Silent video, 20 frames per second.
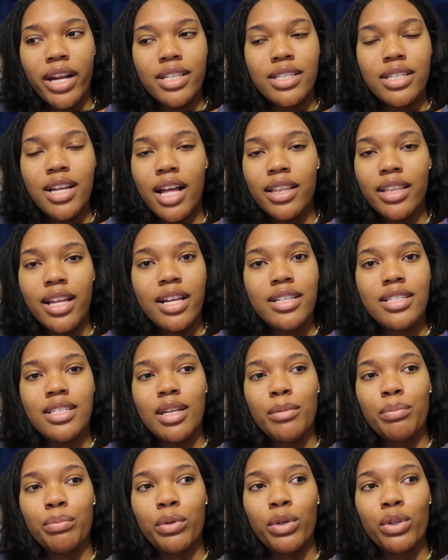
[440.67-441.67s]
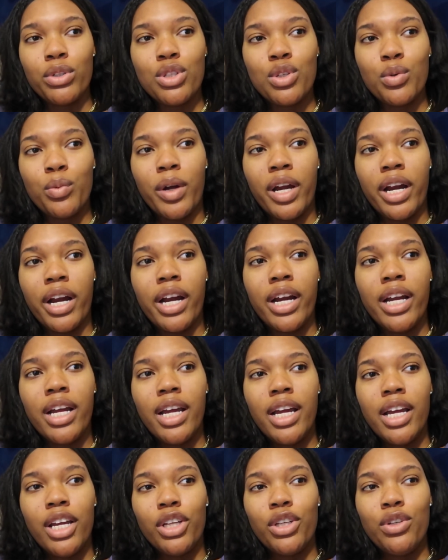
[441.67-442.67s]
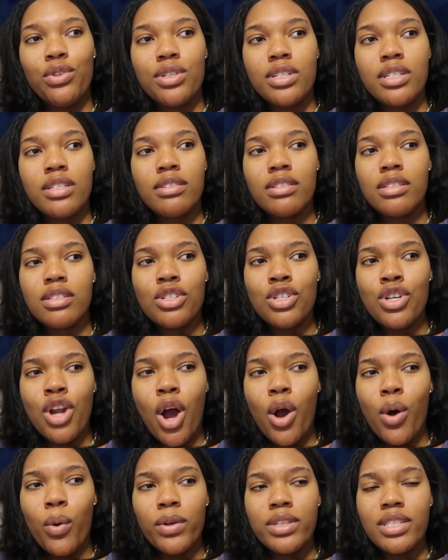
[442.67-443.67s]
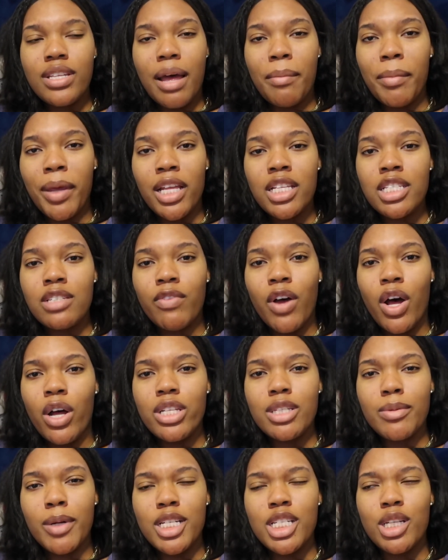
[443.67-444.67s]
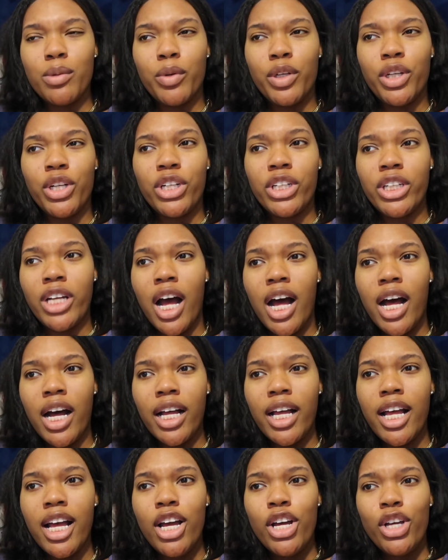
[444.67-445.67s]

It's not that simple to where you just know it's that man's fault, especially when you're young.